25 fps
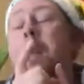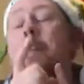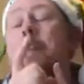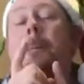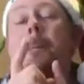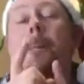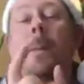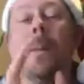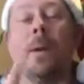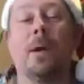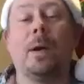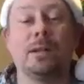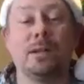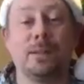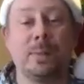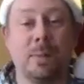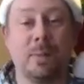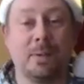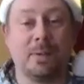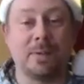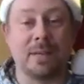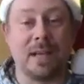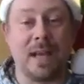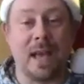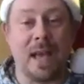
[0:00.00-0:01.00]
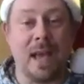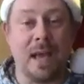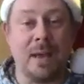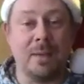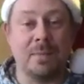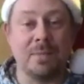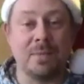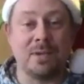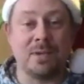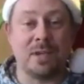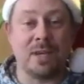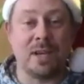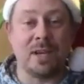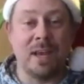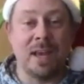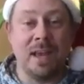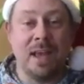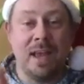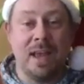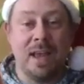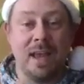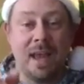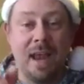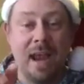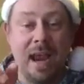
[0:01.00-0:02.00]
multiple times
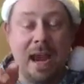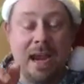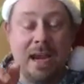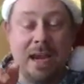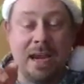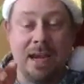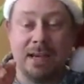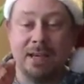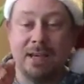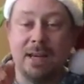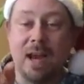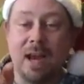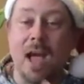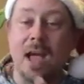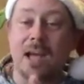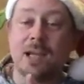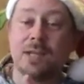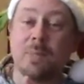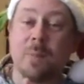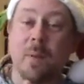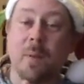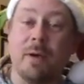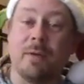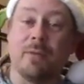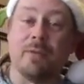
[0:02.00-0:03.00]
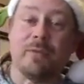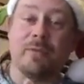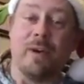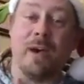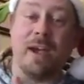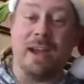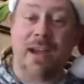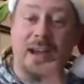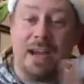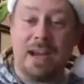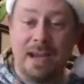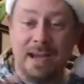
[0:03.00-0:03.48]
in a dodgeball fight